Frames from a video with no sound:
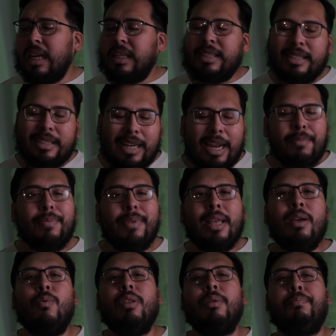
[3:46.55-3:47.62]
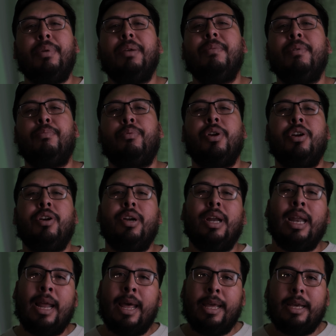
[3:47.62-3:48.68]
Same thing with a pigment printer
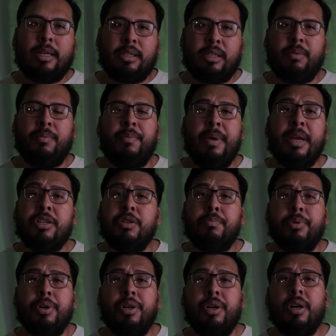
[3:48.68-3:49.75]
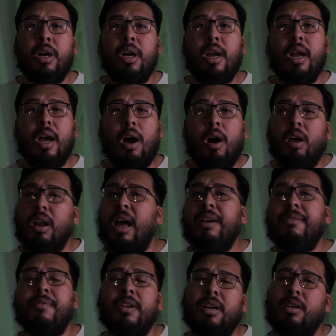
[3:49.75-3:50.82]
like a sublimation printer. All
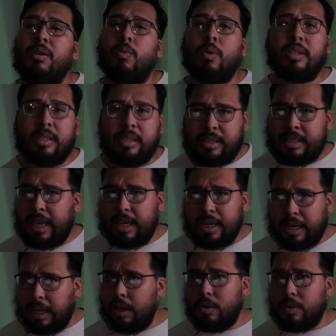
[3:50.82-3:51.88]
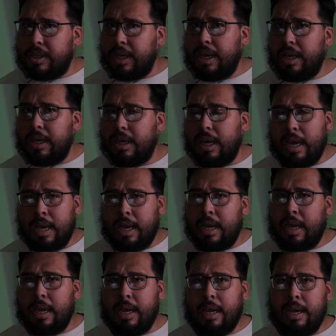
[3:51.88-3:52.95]
I've done was take an Eco Tank
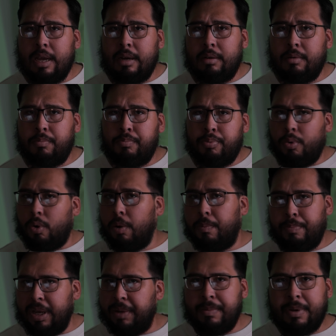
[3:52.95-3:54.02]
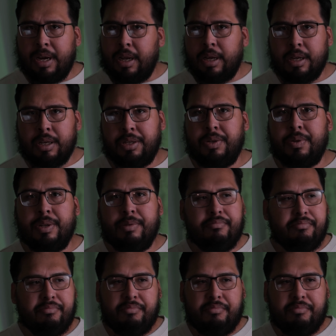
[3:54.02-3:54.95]
and pour pigment ink into it.